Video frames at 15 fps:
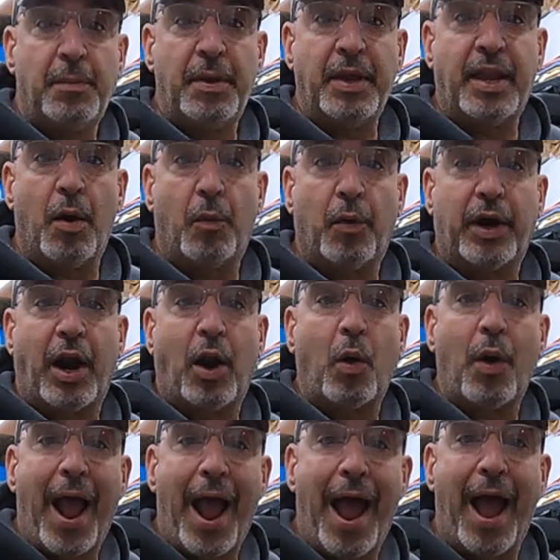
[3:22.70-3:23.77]
let me get one. I
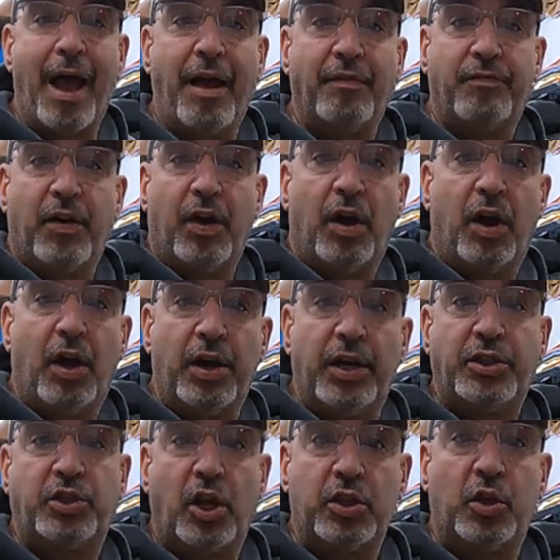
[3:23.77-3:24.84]
don't have
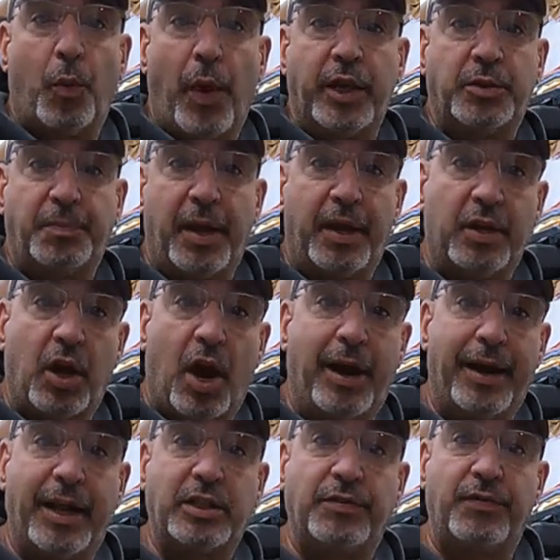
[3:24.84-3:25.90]
an inside the waistband
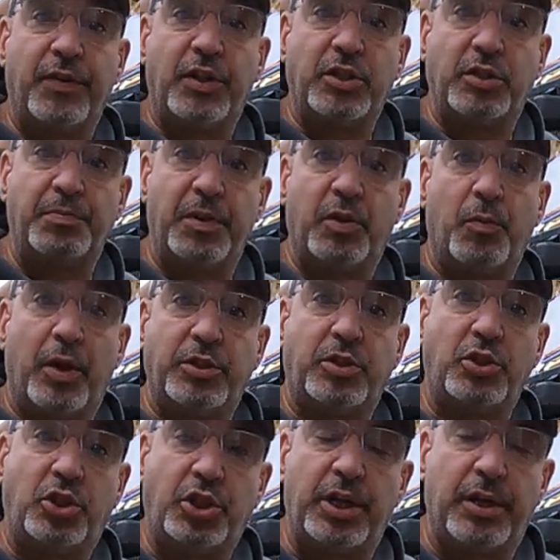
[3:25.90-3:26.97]
Kydex for the Smith and
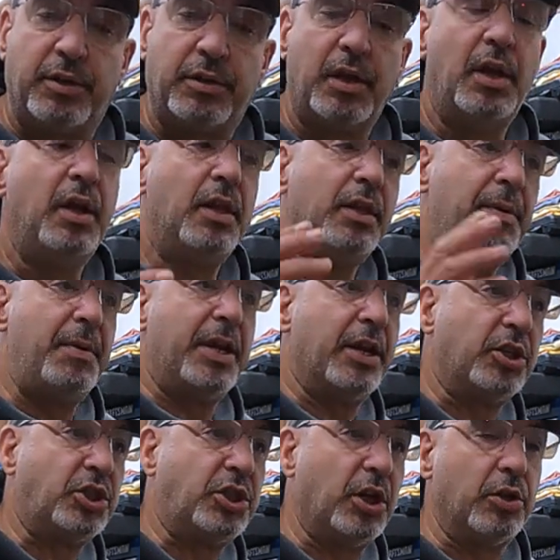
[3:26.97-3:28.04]
Wesson Shield. Let me
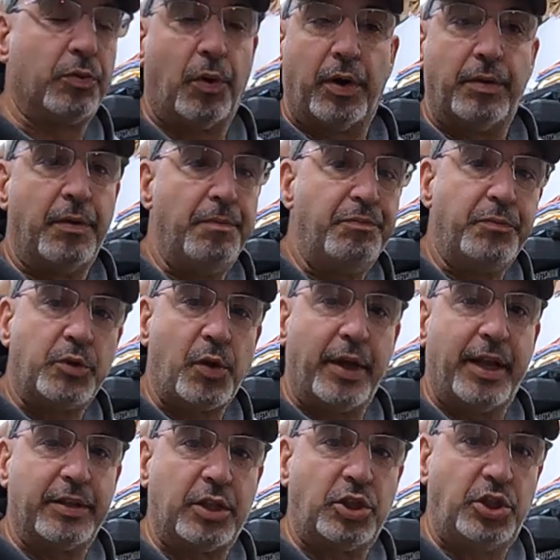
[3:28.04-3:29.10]
get a Shield one. So
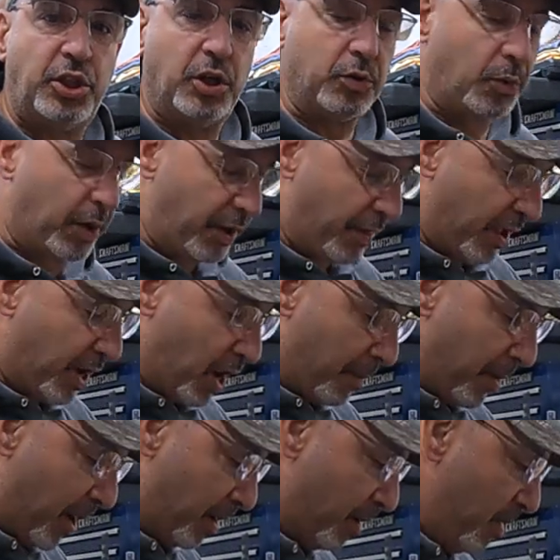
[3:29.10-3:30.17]
I get the Shield one, and they
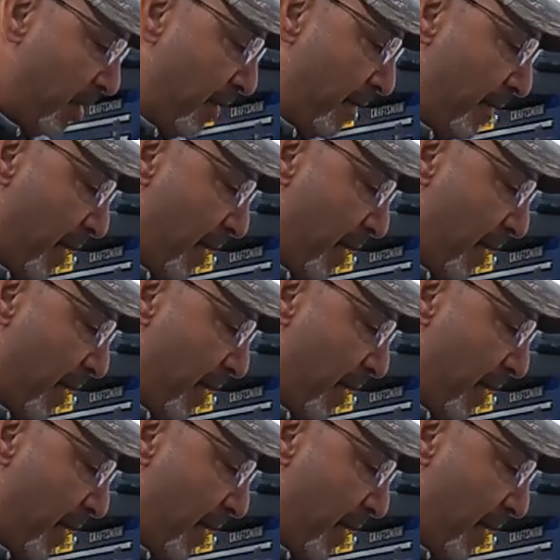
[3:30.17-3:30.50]
come in,